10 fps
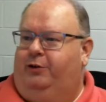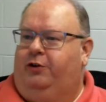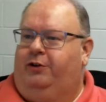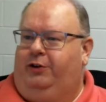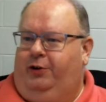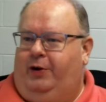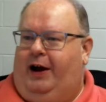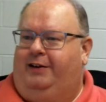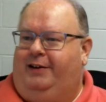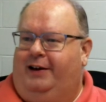You're
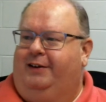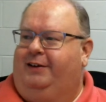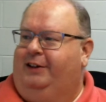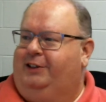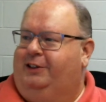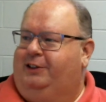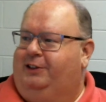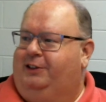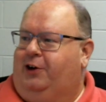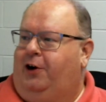right. Technically, since
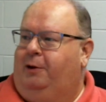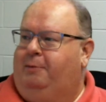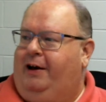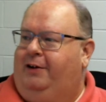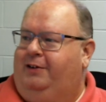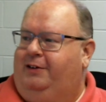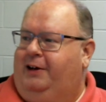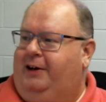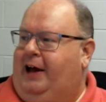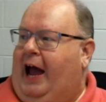it's all about
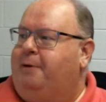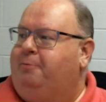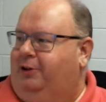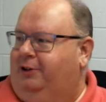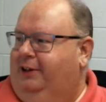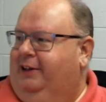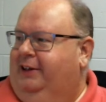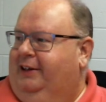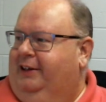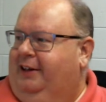Apple
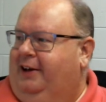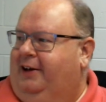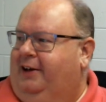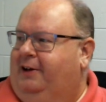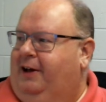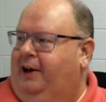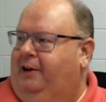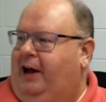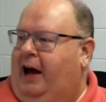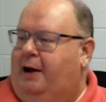
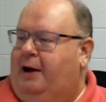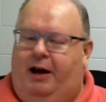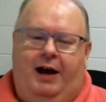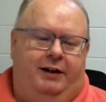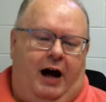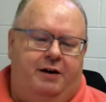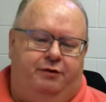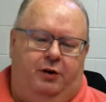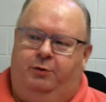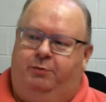and iPad and
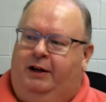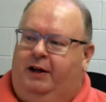iPhone.